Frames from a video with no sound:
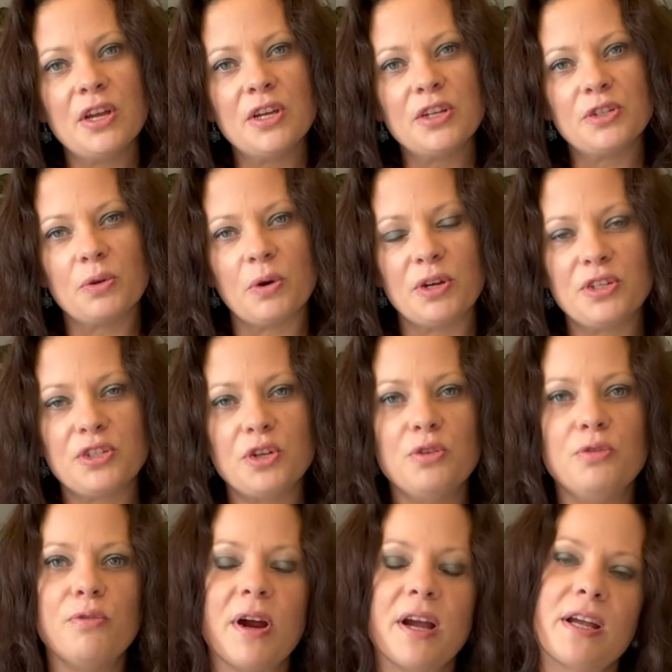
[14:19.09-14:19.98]
So I
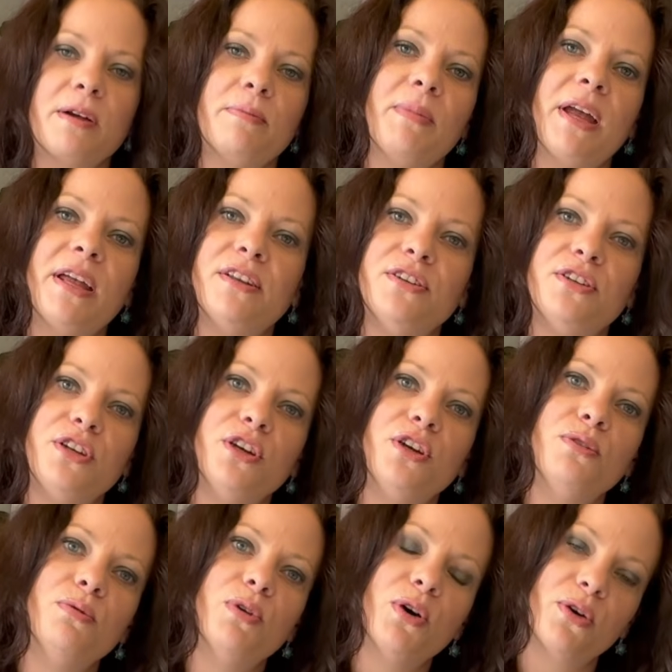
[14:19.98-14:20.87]
do recommend
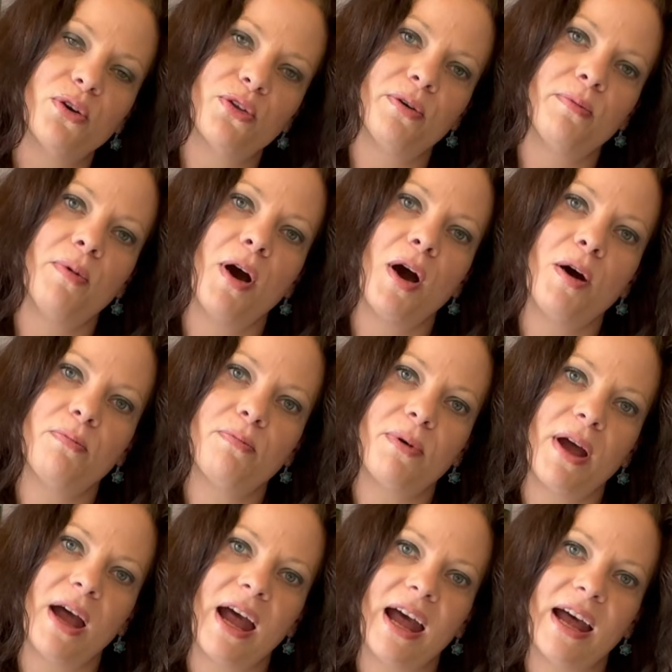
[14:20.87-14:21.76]
you look them
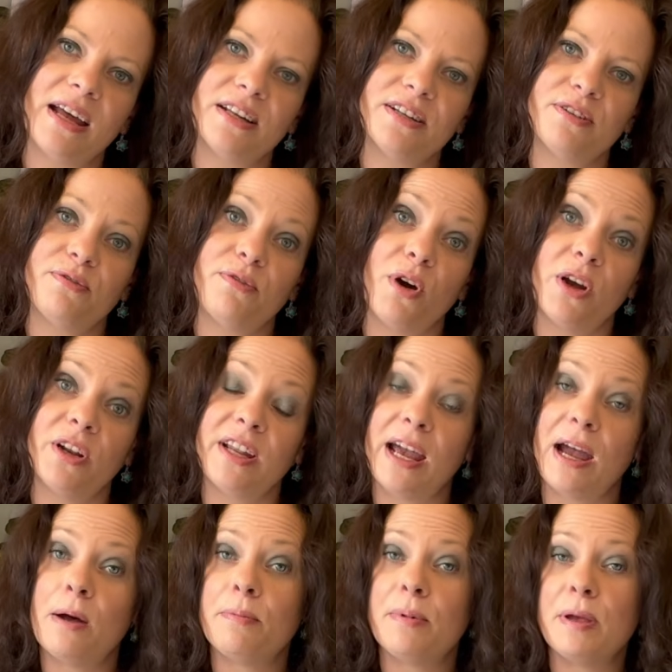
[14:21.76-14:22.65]
up and find
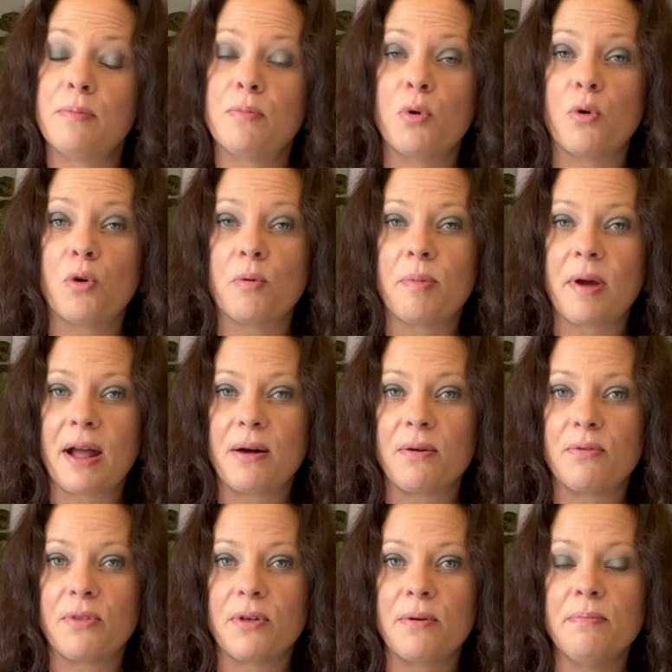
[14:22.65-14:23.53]
out a bit more
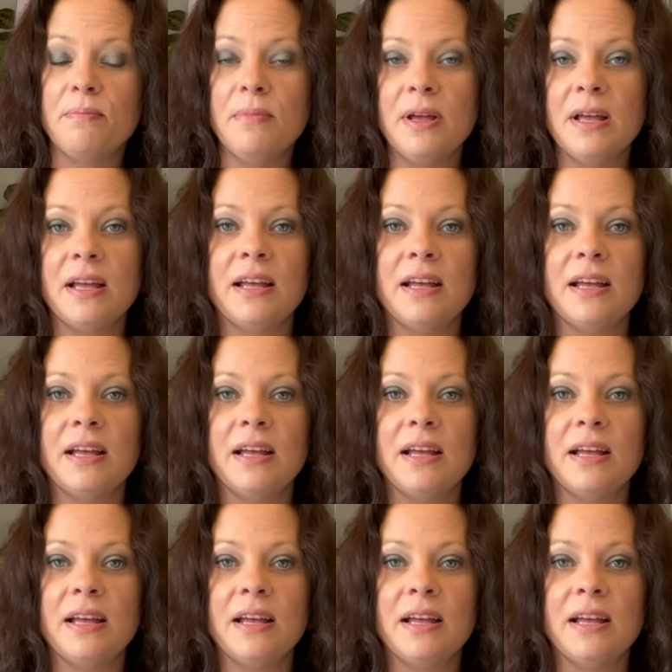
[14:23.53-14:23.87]
about them.